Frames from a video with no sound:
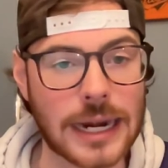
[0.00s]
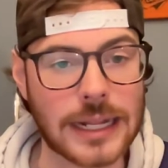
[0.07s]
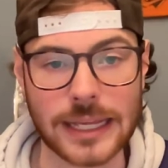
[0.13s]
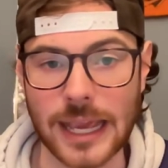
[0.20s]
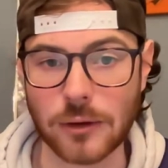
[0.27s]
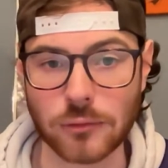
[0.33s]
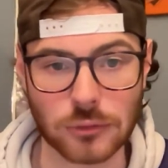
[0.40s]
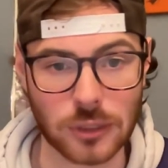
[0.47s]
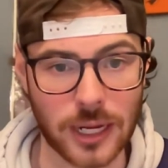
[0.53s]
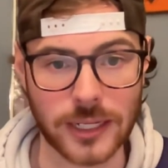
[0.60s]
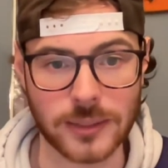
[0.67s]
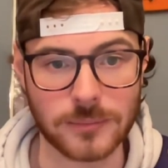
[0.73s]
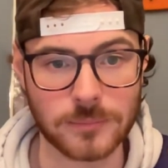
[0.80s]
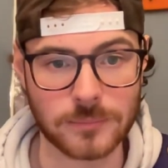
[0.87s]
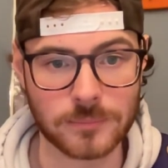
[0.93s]
to get right.
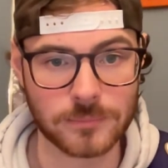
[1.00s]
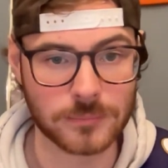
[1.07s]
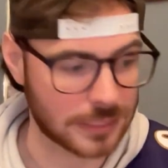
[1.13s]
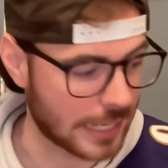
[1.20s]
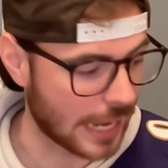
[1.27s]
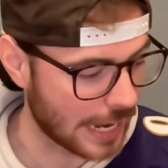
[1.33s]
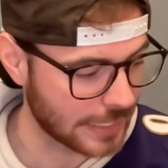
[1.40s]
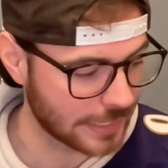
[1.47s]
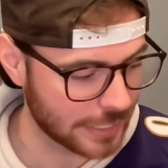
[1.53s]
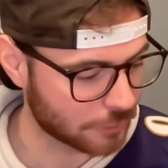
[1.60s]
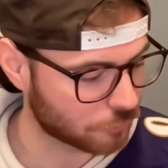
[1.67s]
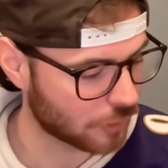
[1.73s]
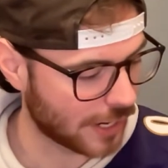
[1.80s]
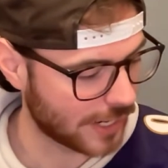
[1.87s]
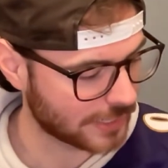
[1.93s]
Got to get
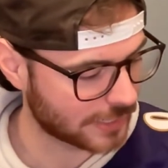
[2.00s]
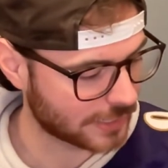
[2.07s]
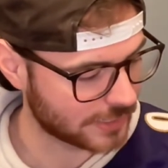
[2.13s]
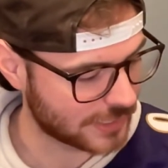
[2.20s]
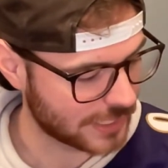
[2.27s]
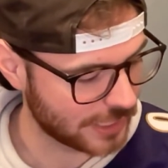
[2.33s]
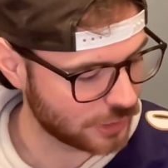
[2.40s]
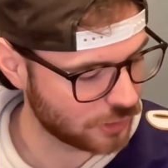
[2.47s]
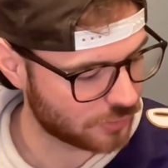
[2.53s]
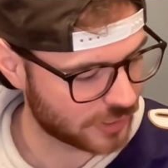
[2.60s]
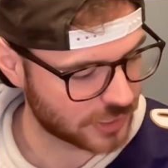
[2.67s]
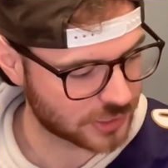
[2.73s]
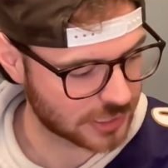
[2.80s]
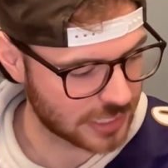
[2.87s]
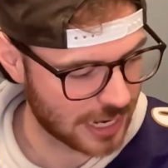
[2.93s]
right. Continue
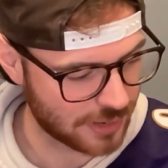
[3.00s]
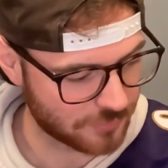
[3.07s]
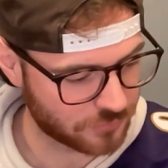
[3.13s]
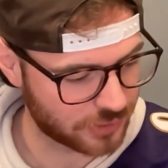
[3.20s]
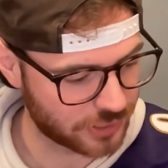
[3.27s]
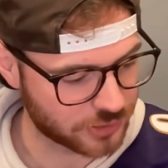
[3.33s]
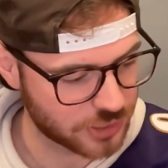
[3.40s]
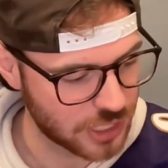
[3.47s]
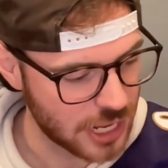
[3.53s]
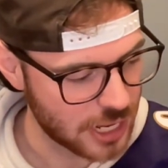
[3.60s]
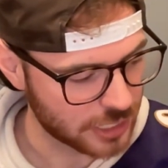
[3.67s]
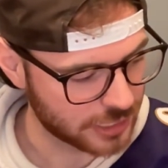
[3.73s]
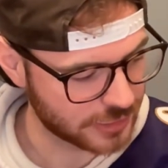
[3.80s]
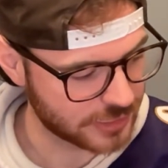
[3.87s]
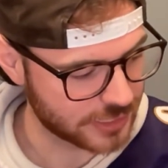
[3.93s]
this confidence.
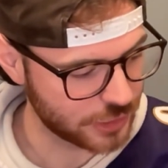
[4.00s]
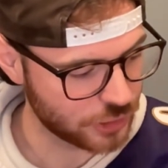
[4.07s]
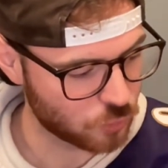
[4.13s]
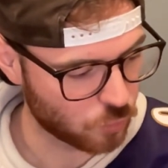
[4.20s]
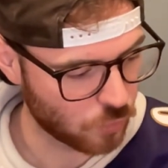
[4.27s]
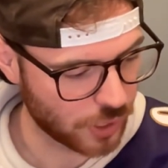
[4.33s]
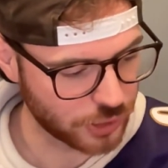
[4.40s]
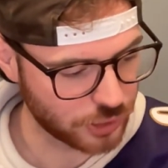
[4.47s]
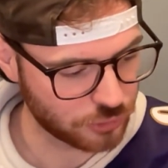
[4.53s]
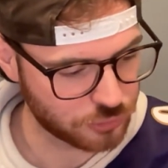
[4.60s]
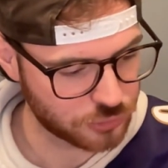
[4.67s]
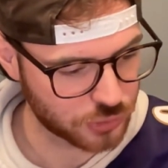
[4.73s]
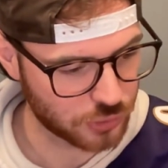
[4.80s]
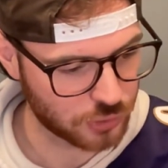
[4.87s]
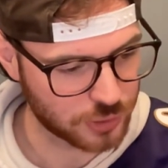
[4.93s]
Continue what you
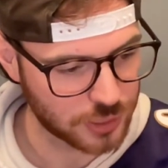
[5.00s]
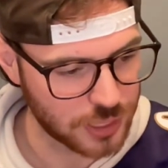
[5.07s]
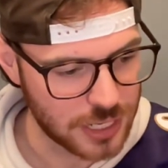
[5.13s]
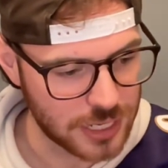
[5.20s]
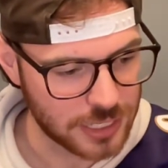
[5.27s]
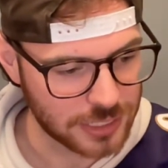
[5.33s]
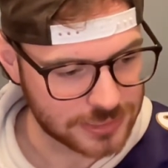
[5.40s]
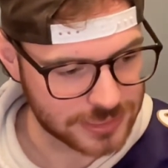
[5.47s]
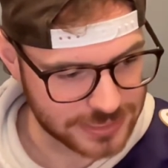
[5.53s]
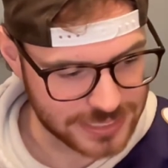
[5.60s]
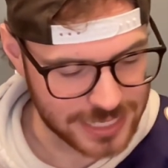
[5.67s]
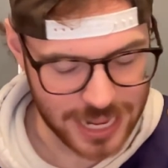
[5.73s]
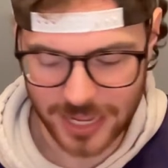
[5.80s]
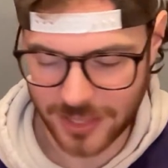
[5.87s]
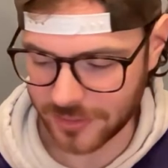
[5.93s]
took
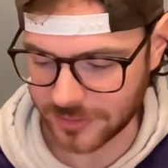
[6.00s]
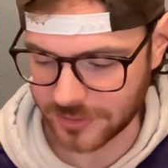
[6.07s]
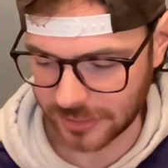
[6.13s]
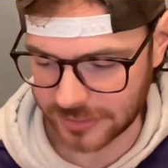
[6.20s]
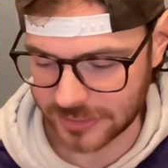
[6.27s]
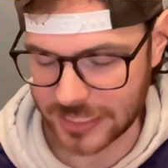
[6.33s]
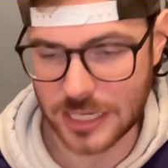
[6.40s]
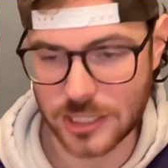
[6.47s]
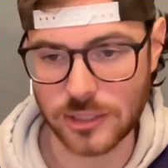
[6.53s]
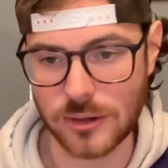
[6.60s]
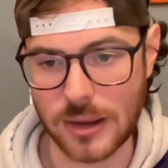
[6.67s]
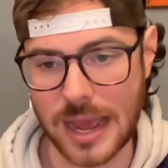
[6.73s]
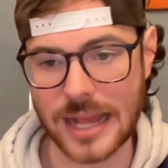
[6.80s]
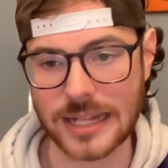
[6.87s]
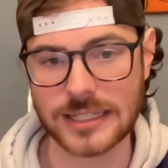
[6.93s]
today, the success you
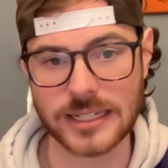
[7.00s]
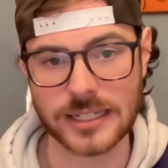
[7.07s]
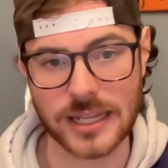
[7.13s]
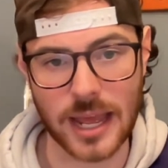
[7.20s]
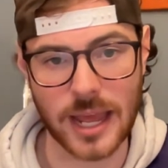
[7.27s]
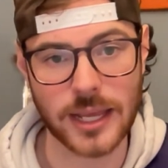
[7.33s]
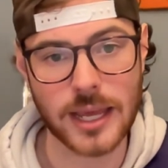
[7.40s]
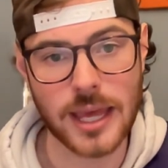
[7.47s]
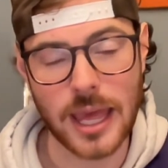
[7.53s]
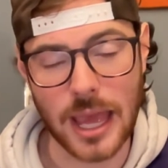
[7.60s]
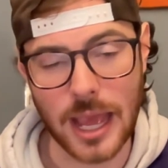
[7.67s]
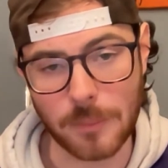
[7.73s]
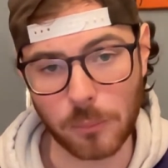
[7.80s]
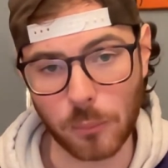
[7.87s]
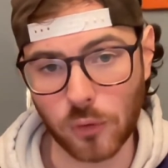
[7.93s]
had today,
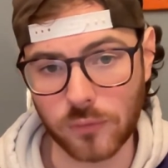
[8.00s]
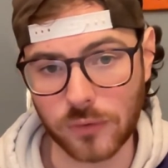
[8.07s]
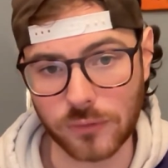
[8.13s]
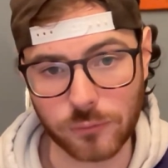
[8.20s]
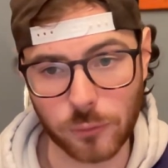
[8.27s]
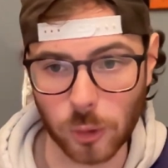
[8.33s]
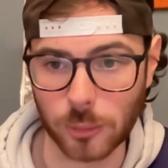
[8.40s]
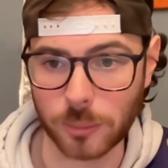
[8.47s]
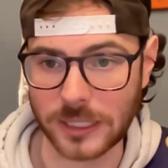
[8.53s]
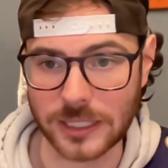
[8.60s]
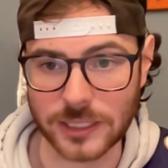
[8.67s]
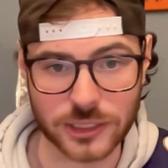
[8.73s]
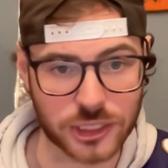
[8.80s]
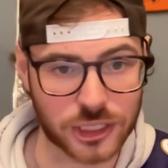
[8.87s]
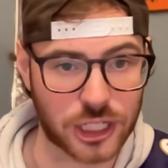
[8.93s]
and move it forward
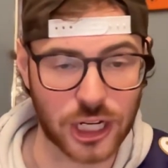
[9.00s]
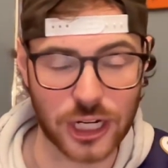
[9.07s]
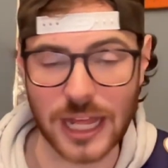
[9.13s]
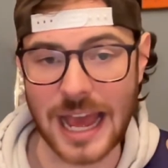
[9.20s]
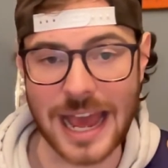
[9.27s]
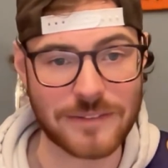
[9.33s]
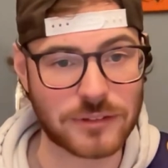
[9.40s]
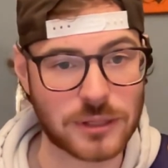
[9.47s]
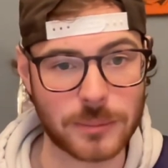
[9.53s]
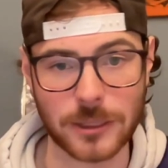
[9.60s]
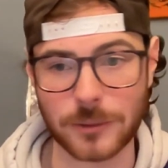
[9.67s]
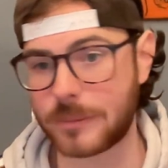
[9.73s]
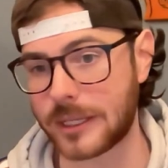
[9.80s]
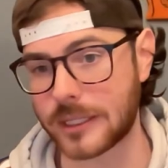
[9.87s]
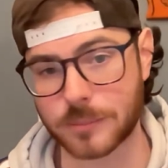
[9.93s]
because you're going to have to
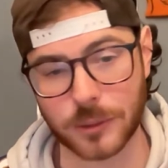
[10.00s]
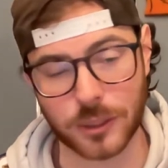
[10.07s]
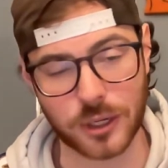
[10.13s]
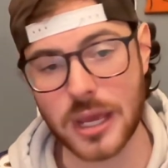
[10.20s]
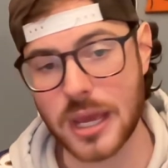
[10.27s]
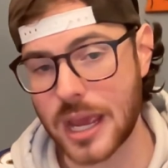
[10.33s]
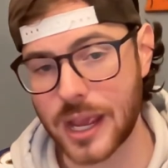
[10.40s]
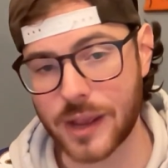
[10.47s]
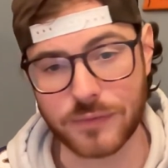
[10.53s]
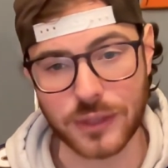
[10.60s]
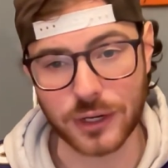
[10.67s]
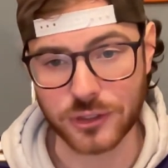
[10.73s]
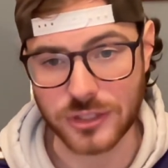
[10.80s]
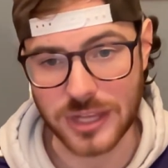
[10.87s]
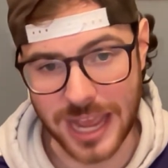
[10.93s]
beat Pittsburgh. If
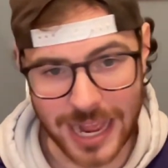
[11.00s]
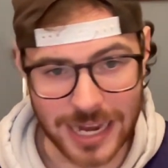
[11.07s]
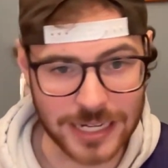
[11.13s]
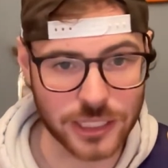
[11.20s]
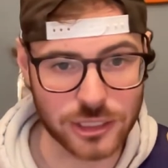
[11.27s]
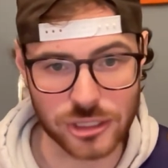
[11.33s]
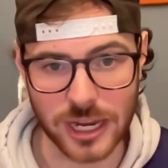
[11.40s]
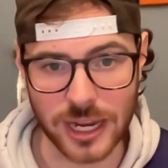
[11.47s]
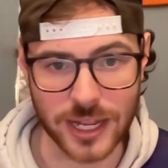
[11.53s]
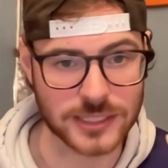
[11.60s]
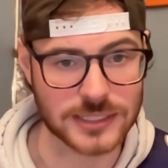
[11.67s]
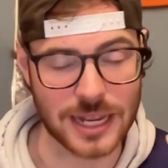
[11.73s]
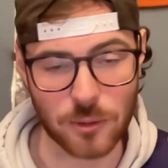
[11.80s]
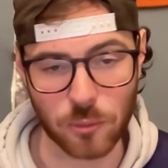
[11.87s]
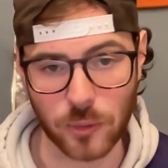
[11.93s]
there's any
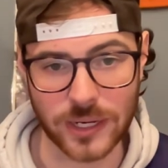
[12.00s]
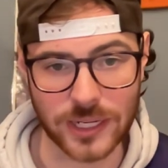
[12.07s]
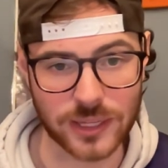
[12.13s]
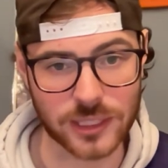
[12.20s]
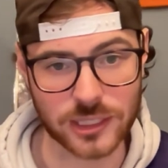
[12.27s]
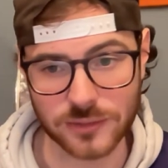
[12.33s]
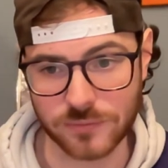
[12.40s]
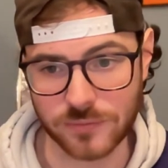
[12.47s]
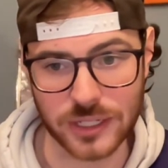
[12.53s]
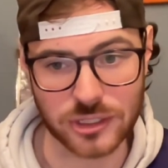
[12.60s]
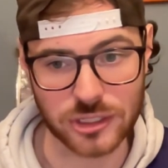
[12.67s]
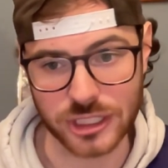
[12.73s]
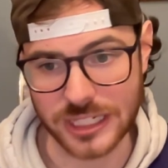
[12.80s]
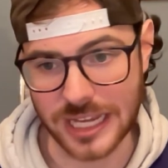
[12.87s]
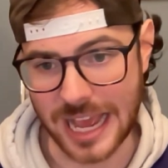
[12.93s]
chance at winning the
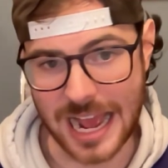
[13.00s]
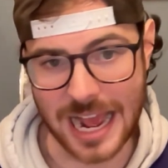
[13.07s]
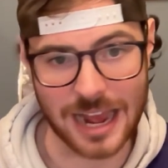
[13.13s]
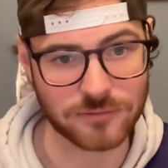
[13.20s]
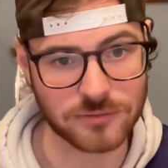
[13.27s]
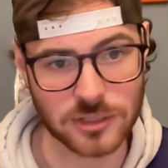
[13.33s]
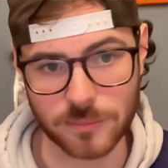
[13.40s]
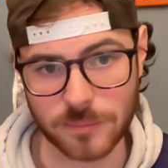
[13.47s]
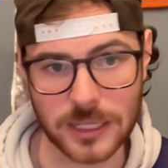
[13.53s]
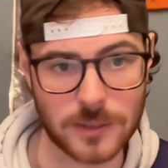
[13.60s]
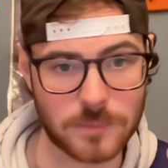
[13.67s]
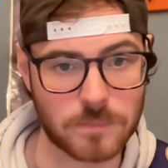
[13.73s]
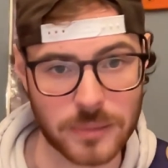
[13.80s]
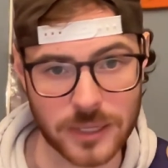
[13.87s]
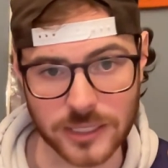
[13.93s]
division, you have to beat
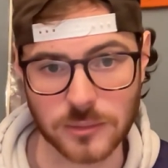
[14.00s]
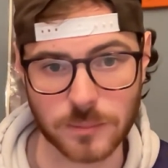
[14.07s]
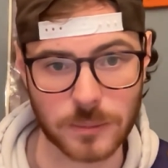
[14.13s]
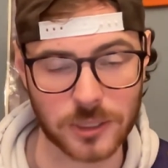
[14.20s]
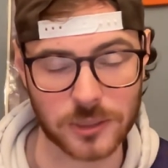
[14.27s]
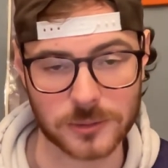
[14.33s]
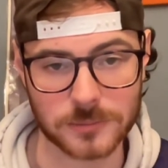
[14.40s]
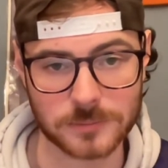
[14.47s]
Pittsburgh.